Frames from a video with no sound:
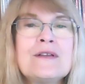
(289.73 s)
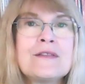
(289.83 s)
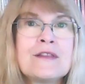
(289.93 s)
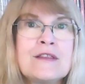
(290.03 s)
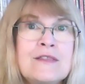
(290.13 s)

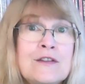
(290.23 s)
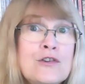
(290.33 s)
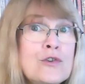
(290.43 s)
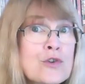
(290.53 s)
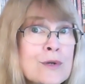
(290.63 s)
the
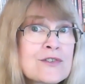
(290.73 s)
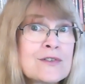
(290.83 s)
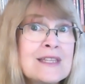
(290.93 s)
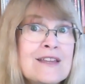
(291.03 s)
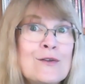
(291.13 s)

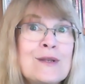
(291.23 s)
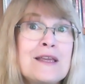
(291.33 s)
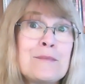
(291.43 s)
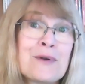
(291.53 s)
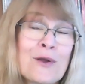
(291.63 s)
nutrition that you
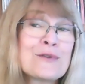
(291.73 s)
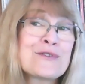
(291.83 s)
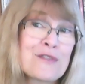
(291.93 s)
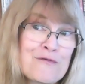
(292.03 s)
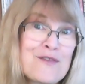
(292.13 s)
need, but
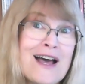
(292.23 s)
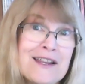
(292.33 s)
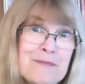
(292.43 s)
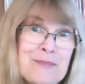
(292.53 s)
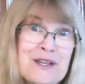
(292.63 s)
also the
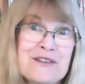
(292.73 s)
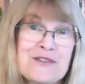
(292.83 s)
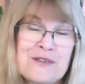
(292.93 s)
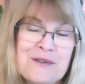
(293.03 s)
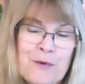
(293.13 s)
fun,
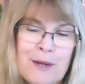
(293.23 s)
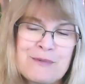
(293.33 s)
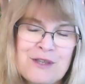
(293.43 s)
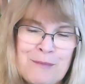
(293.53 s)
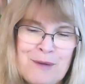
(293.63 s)
because
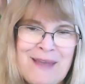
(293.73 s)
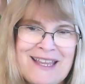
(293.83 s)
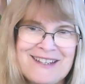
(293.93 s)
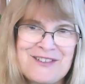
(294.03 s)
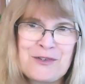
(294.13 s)
grapes can be
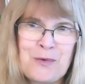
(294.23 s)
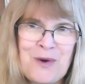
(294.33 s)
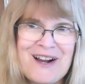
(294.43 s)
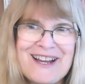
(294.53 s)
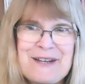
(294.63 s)
made into
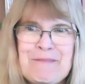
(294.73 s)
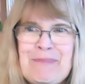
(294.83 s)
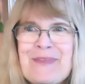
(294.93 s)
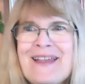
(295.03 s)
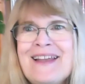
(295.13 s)
wine.
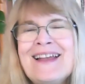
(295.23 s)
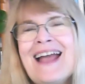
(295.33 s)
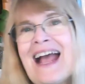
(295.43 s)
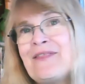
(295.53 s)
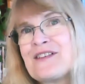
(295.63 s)

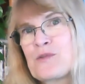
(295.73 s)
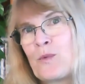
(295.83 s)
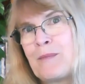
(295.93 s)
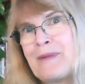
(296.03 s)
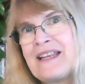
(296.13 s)
And this
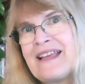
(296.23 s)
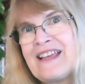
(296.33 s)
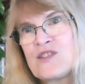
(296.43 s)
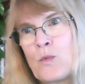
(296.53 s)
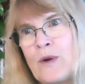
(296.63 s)
woman
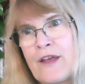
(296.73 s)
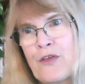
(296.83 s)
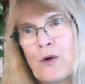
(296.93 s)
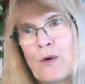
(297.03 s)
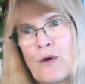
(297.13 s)
is with
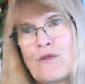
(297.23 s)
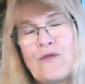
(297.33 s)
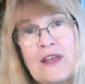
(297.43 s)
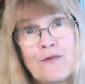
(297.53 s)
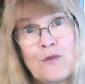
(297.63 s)
her
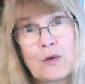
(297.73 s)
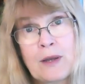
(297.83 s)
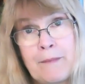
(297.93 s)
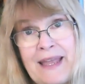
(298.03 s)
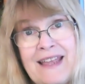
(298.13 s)
faithful
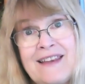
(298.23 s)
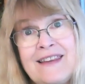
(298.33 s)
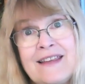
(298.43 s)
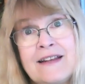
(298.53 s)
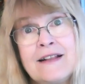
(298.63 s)

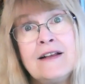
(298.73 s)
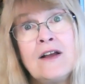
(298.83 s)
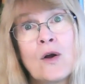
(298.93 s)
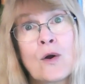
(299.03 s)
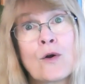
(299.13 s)
companion,
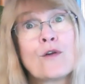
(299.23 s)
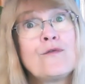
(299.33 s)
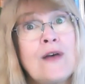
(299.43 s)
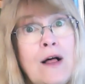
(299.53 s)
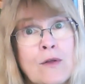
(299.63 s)
her
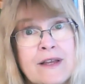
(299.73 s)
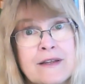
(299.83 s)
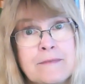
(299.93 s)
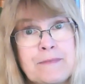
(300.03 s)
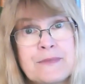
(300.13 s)

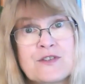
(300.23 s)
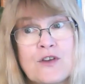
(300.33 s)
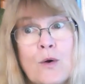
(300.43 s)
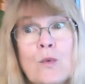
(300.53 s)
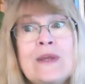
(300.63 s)
falcon.
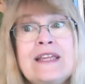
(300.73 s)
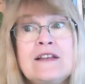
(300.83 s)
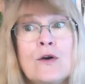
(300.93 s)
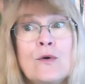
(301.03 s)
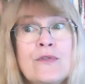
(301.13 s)
So we
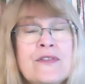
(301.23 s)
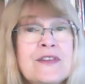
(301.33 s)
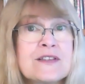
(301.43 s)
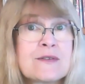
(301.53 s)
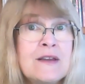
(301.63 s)
know that
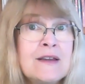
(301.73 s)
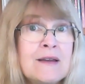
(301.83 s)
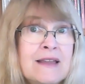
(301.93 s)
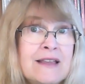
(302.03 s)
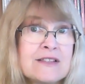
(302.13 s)
this
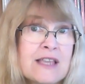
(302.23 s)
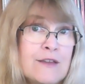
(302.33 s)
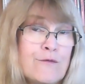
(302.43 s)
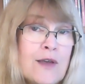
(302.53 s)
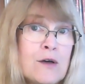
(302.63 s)
is a
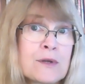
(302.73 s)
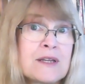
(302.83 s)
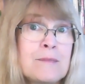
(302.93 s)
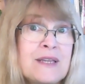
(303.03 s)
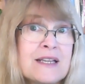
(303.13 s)

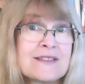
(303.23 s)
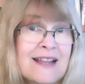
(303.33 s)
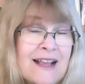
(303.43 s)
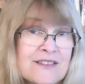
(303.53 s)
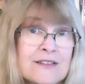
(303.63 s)
falcon because it
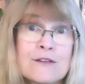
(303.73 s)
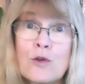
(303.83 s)
has a little